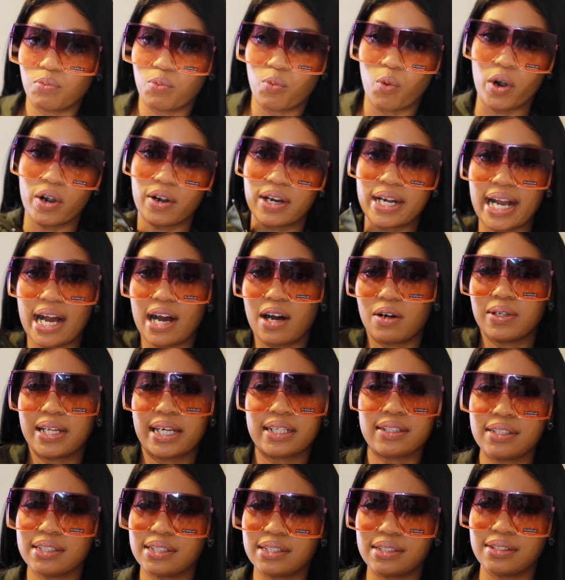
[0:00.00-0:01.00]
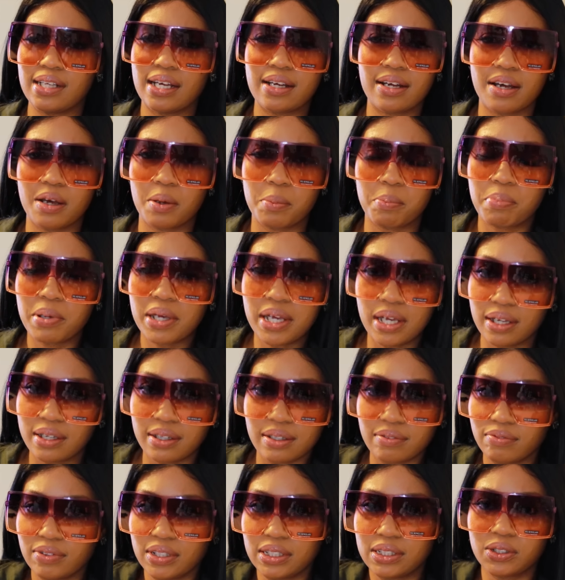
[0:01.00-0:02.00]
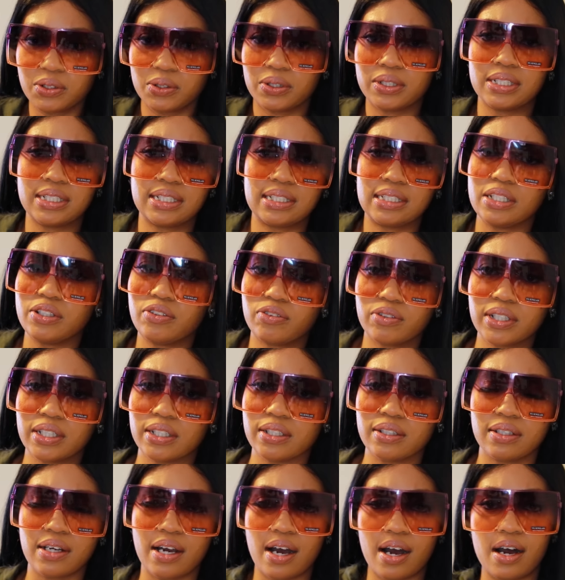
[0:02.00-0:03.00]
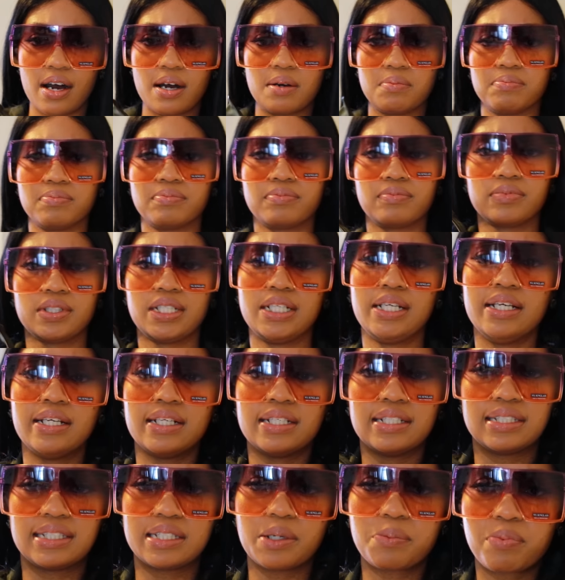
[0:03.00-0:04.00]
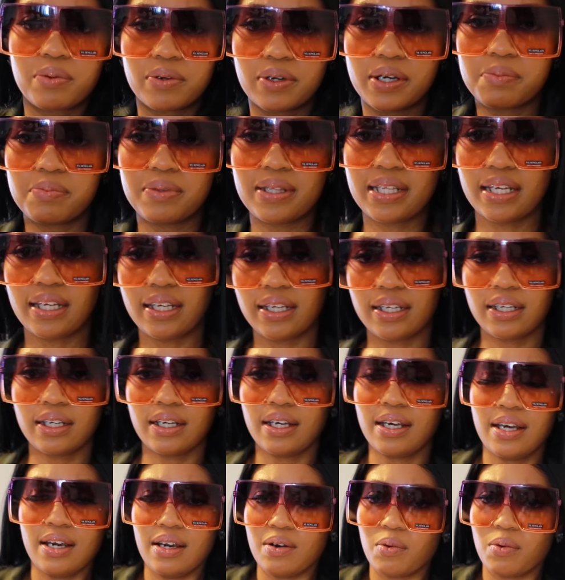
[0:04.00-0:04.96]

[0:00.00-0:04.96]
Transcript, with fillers: workout, like this uh, pink Victoria's Secret um, zipper up thing.